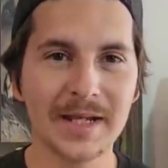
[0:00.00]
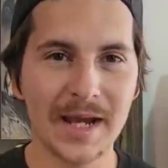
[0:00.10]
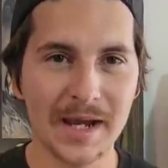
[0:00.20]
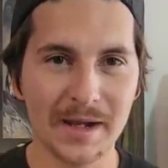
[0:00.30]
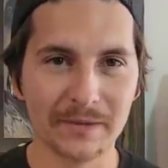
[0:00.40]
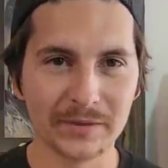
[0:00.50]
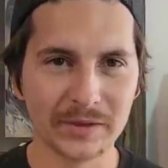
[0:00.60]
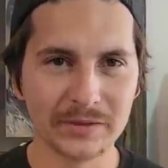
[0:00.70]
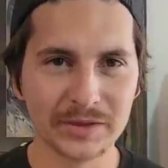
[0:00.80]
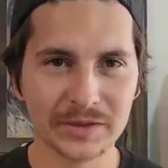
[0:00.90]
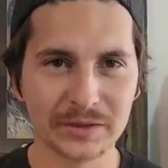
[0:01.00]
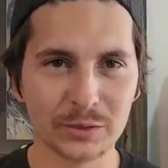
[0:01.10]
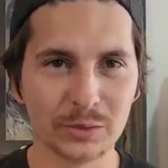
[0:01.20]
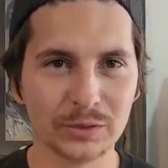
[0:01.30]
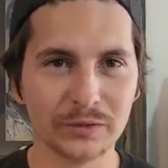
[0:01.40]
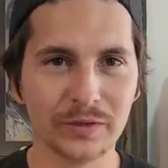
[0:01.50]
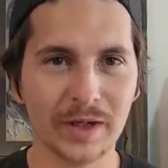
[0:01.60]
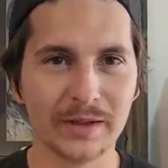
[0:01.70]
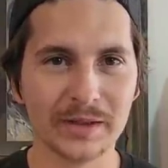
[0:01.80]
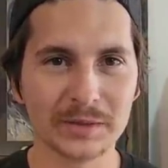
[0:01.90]
to have to use as a tool to
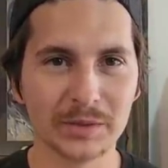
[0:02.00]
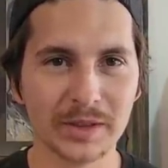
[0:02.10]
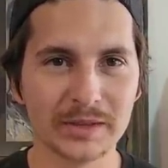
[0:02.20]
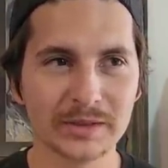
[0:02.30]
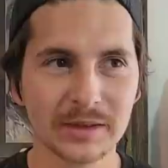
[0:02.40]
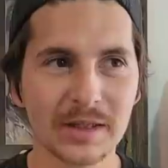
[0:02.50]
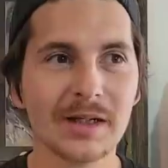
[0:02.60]
find this place.